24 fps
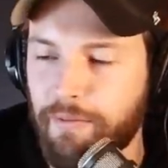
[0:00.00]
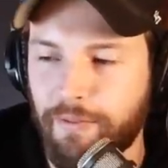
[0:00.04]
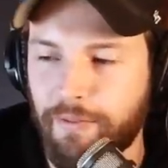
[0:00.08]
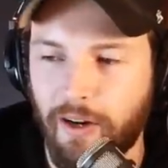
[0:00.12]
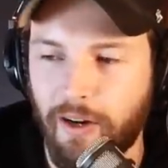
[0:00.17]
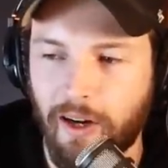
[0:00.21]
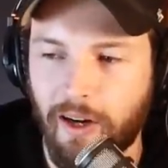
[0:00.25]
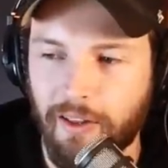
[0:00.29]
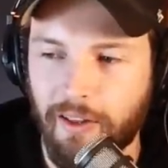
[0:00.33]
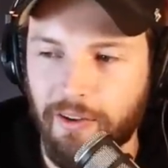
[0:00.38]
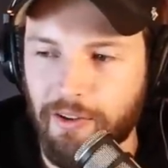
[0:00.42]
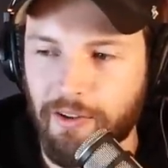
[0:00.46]

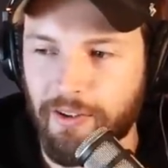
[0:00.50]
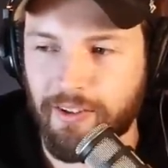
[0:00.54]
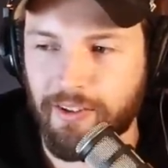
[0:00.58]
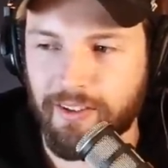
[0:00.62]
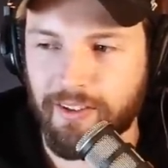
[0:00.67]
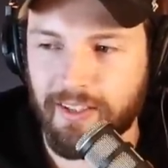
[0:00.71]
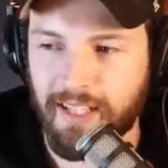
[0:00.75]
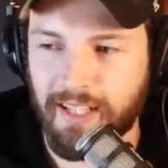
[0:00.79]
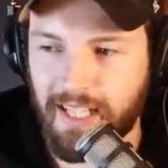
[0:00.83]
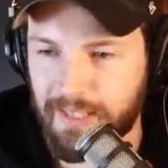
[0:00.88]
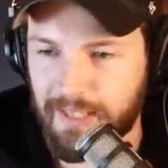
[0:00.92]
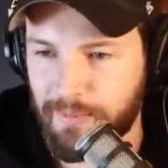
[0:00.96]
their
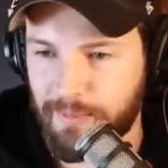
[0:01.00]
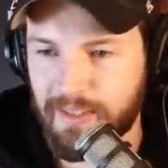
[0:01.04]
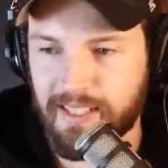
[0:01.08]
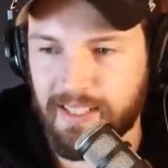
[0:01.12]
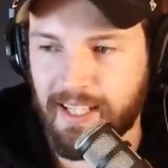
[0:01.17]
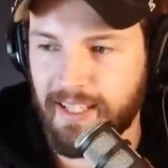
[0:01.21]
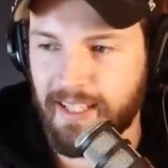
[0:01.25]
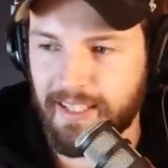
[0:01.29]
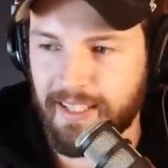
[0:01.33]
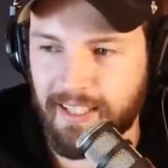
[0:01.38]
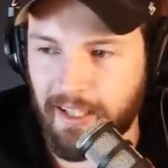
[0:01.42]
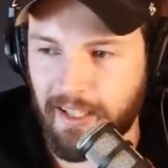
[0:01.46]
father
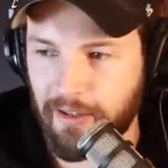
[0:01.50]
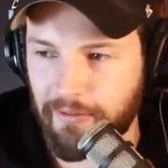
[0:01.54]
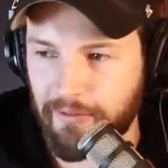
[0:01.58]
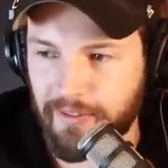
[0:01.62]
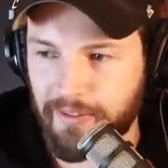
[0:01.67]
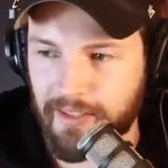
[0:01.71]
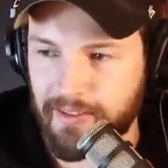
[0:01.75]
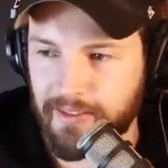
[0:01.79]
has been taking care